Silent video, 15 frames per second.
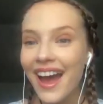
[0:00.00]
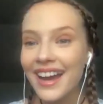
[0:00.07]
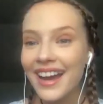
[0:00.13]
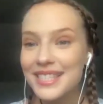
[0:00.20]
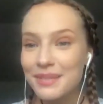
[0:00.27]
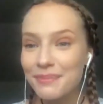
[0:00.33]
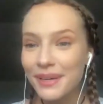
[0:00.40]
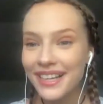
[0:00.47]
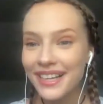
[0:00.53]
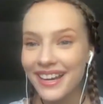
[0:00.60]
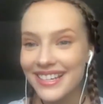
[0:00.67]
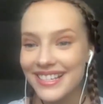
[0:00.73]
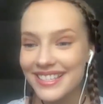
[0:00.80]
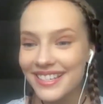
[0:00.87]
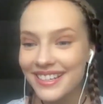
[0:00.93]
Hi, Sabrina
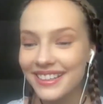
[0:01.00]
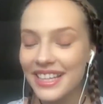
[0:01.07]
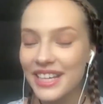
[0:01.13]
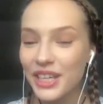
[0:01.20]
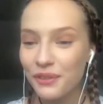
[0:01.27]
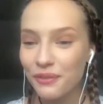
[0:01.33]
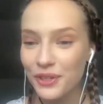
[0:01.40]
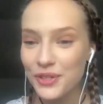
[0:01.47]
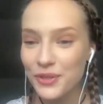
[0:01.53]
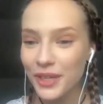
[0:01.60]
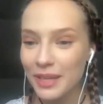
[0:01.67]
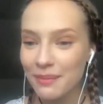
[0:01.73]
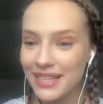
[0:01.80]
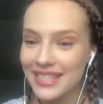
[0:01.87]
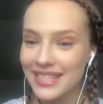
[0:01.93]
Heislick. Thank you for joining
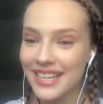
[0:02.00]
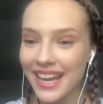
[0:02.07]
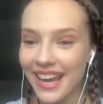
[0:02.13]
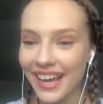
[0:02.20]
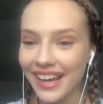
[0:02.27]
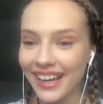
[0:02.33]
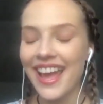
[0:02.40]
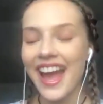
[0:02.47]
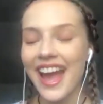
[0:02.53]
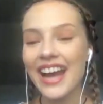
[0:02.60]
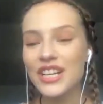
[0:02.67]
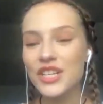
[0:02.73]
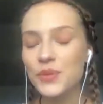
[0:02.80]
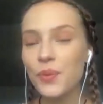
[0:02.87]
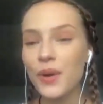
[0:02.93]
me today. I
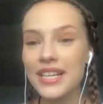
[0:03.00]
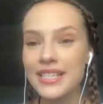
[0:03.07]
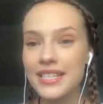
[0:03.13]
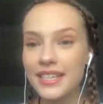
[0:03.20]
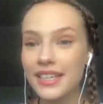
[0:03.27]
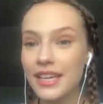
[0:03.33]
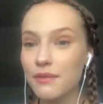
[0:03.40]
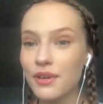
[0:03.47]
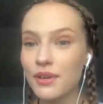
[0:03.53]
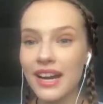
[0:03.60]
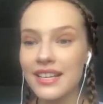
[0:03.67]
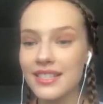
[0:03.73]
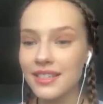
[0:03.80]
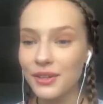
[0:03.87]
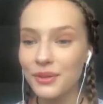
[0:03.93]
just wanted to give you
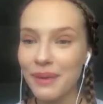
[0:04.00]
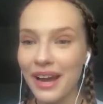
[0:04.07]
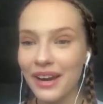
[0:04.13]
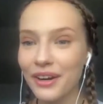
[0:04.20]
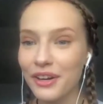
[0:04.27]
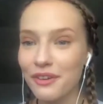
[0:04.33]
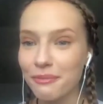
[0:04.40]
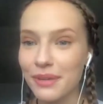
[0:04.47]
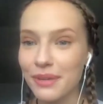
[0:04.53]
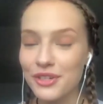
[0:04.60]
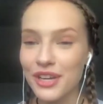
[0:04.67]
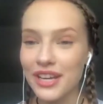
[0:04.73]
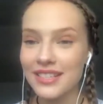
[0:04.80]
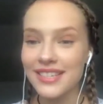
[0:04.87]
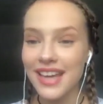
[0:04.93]
guys a little background information
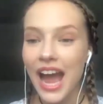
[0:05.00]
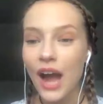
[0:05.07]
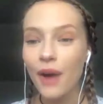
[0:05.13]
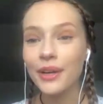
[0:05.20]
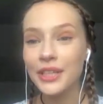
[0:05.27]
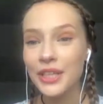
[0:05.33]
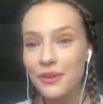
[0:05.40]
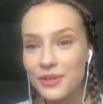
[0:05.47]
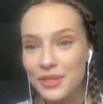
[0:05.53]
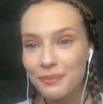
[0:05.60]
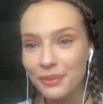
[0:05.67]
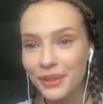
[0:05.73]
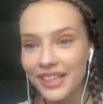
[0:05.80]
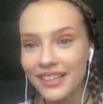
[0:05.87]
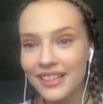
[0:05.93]
as to how I know
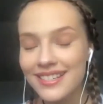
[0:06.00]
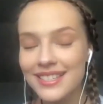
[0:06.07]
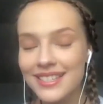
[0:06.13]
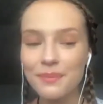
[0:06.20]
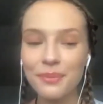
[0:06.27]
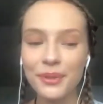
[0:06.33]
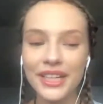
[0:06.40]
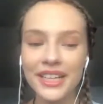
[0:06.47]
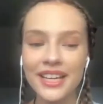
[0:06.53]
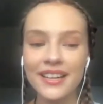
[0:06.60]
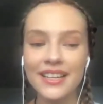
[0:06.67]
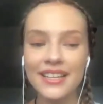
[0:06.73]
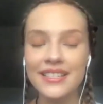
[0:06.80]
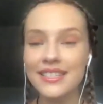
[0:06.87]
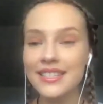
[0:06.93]
Sabrina. Sabrina
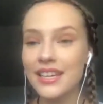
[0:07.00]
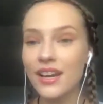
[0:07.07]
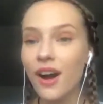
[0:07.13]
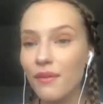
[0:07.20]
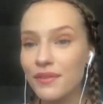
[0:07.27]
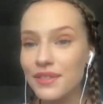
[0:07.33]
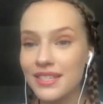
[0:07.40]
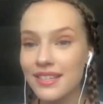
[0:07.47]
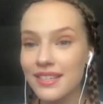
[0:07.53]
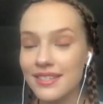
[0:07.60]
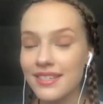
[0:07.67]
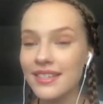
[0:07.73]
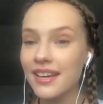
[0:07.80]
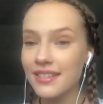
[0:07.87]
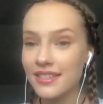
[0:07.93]
is the office
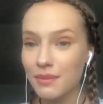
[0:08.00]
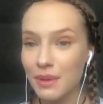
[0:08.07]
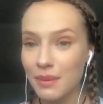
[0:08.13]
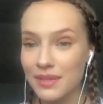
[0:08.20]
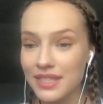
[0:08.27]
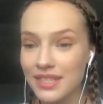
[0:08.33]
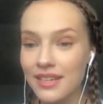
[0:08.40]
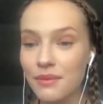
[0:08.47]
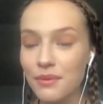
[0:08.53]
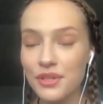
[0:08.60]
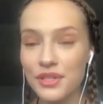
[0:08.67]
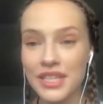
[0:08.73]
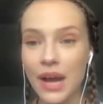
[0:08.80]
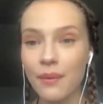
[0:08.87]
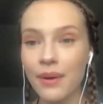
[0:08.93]
assistant at WMSC, which is
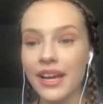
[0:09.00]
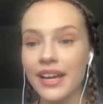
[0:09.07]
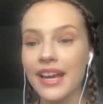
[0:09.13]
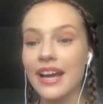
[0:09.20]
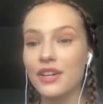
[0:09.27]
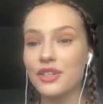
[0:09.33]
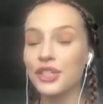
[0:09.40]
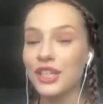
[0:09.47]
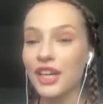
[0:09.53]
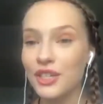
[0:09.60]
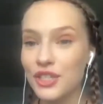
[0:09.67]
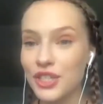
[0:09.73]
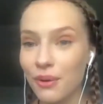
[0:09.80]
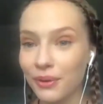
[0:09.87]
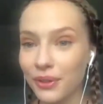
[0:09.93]
how I actually got to
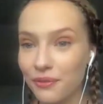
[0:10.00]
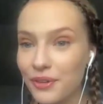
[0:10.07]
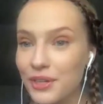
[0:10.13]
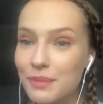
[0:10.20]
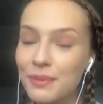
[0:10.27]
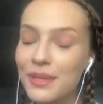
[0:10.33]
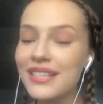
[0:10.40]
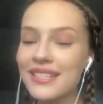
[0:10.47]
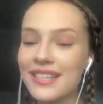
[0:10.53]
know her in the first place.